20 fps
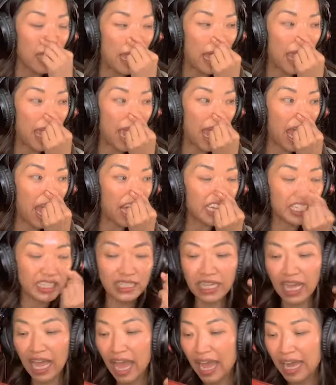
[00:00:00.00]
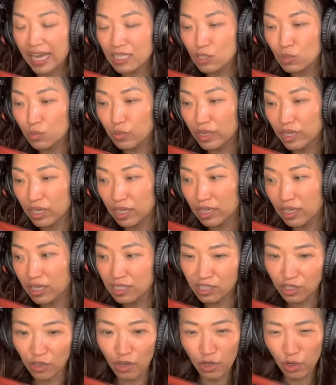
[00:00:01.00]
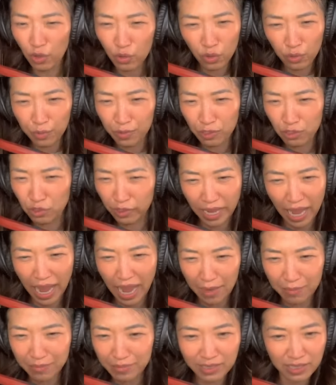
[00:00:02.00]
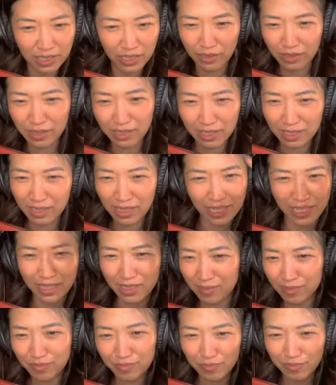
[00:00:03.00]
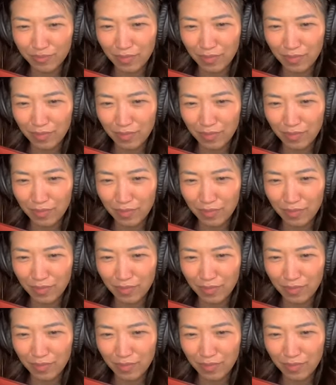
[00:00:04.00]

And as because there are no Ubers or cabs, you know, this is like